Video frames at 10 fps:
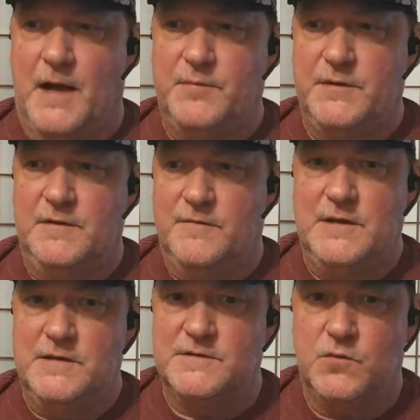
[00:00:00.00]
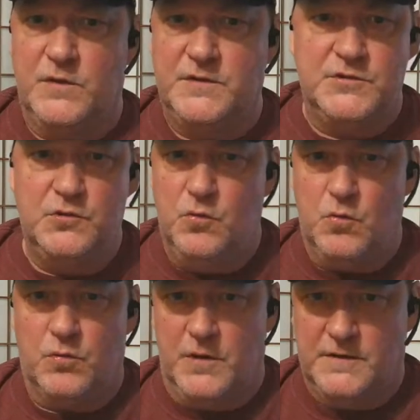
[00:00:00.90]
I believe, is going to
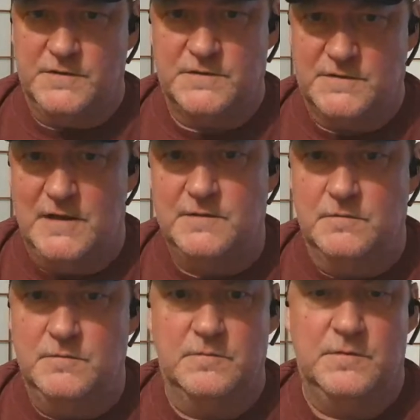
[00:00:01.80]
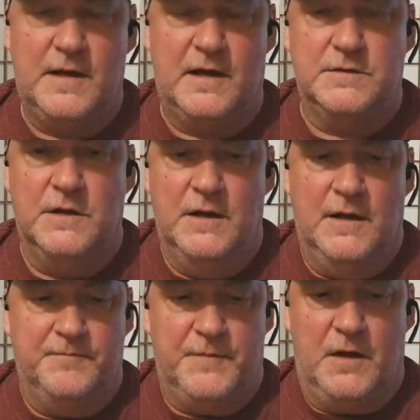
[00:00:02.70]
or has said that
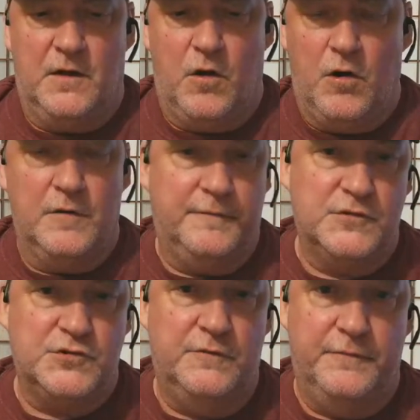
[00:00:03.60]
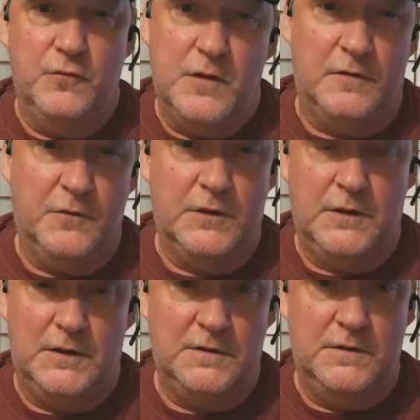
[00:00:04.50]
artificial food
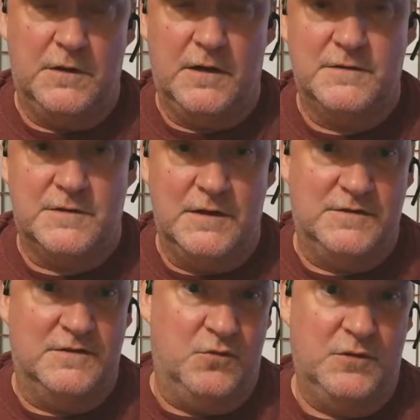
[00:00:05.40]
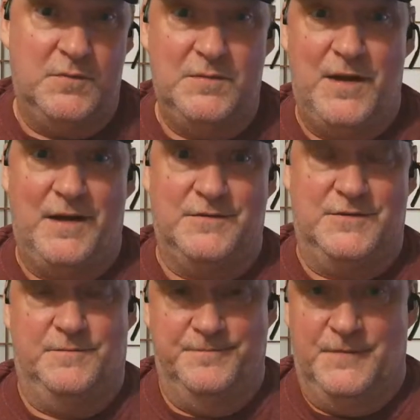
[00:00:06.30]
coloring in the United States is going to be
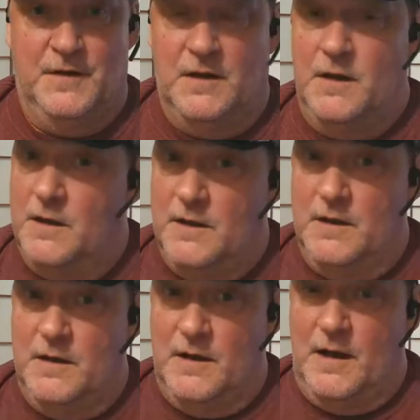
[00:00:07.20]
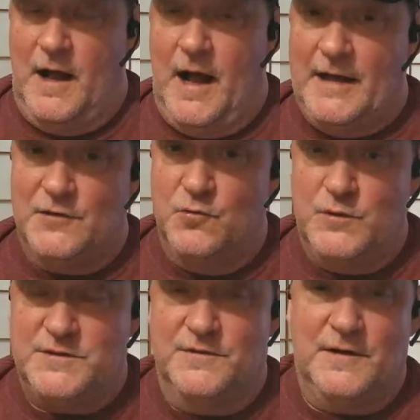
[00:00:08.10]
banned. I don't know
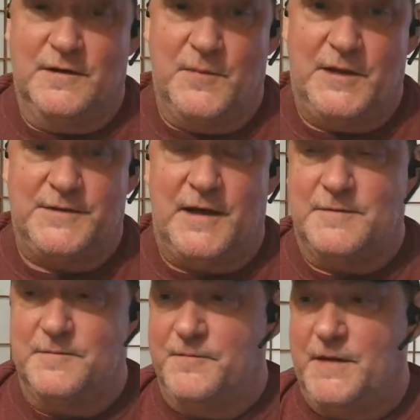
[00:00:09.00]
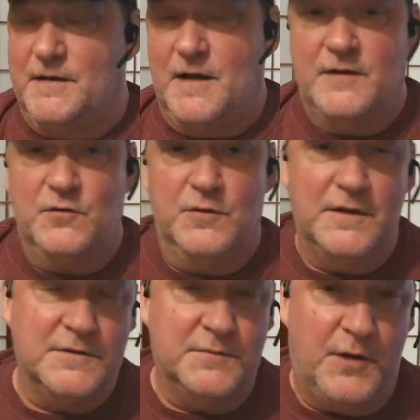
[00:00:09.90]
what to think about that. And I don't
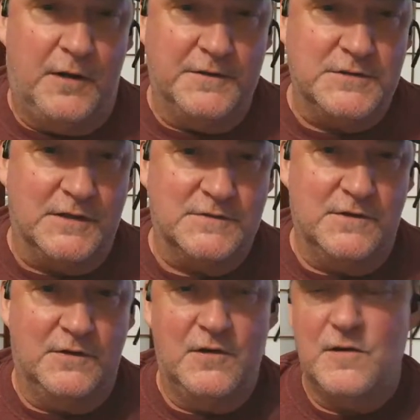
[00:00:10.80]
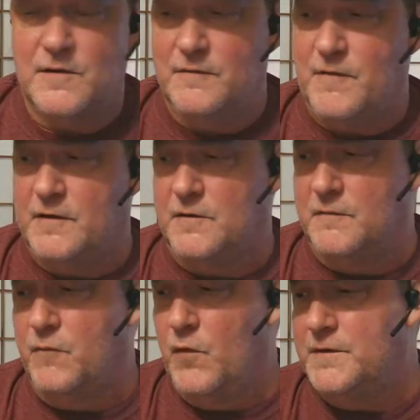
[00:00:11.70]
get into politics on here if I can
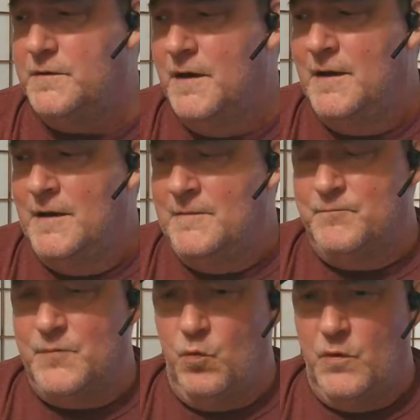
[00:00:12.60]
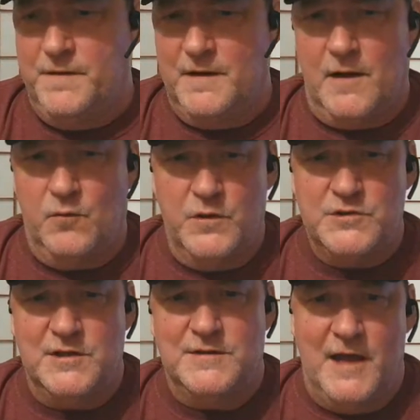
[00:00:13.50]
avoid it. But one thing I
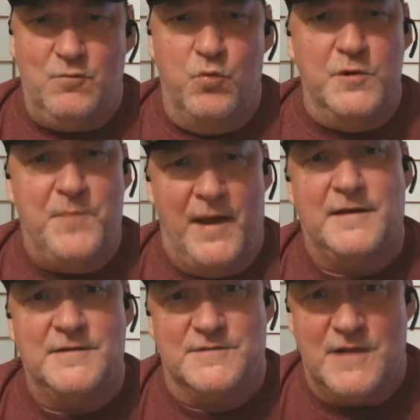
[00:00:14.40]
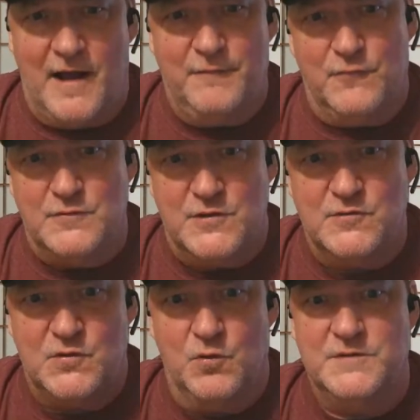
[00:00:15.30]
wish that they would ban is high
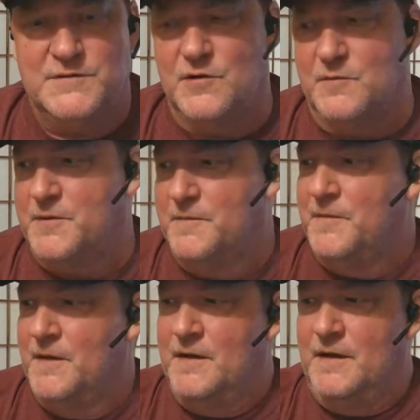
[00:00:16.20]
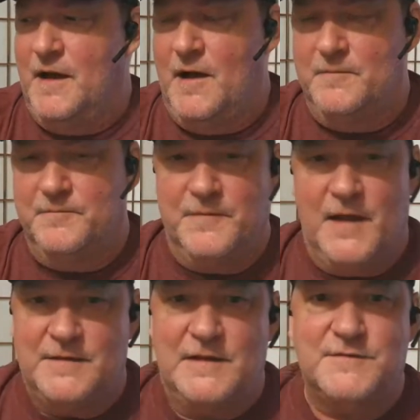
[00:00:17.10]
fructose corn syrup.
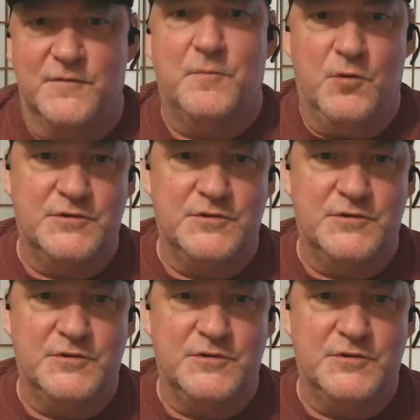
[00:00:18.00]
And that's for a